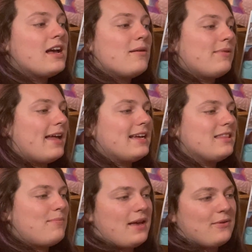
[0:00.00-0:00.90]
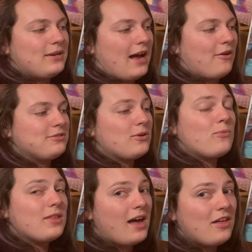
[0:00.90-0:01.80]
playing in the penguin house
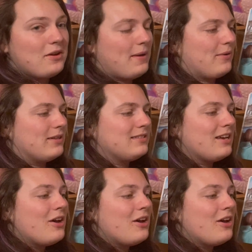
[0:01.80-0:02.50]
with other penguins.